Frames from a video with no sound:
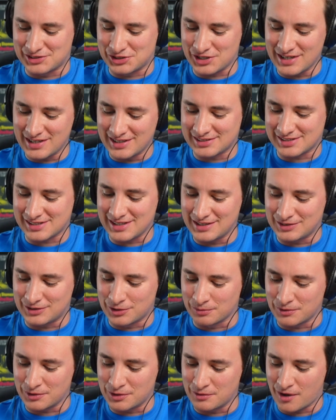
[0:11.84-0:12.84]
oh
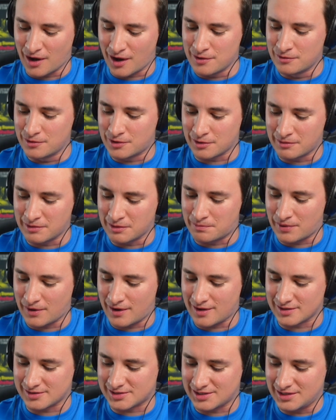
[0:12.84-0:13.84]
GCW Homecoming
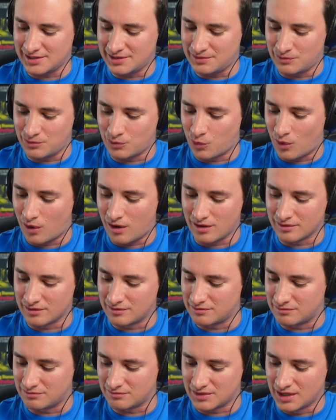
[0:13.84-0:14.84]
Party
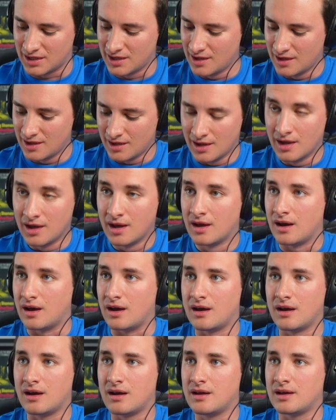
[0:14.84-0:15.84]
one.
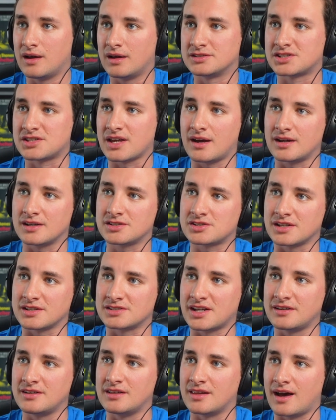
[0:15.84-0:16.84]
Uh, I, I,
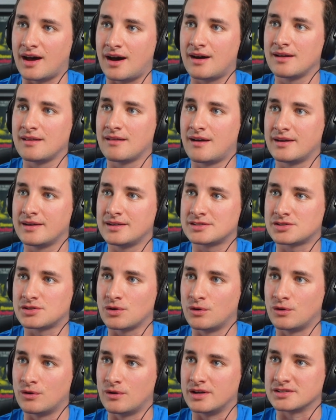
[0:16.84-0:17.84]
sent you the highlights,
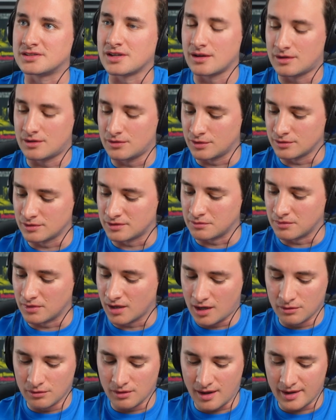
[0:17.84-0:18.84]
or as I called them,
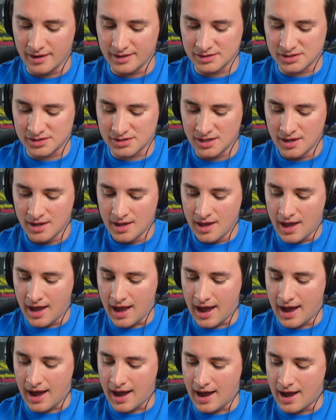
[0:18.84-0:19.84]
lowlights,
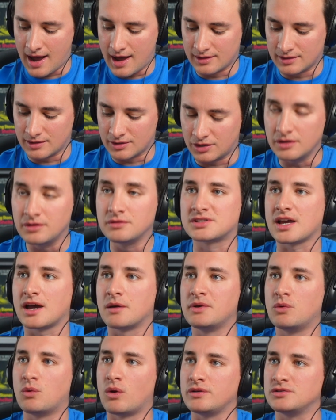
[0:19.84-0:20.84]
and you tell
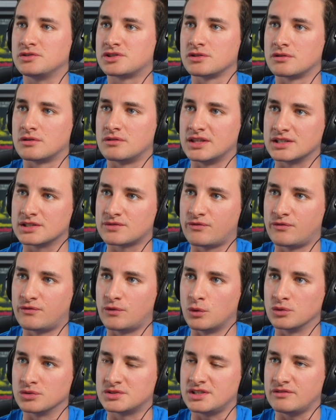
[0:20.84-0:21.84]
me what you saw in this
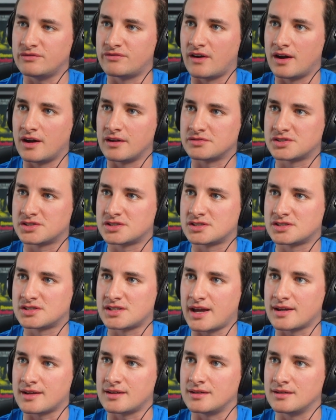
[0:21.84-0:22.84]
forty-five
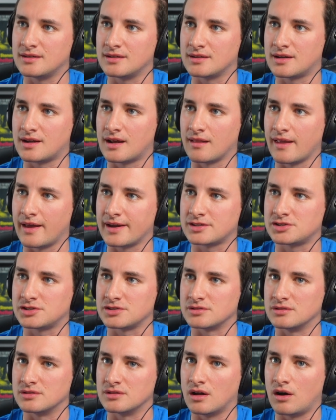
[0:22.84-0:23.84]
second
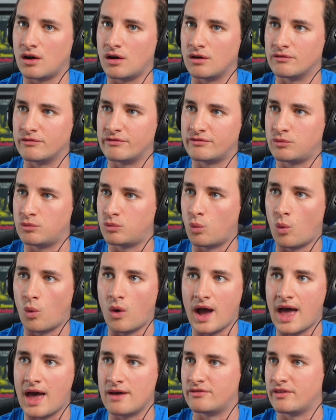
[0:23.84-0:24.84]
collection of
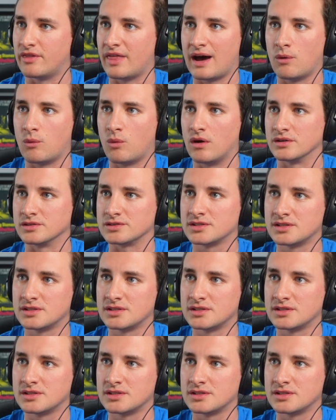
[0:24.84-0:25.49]
whatever that was.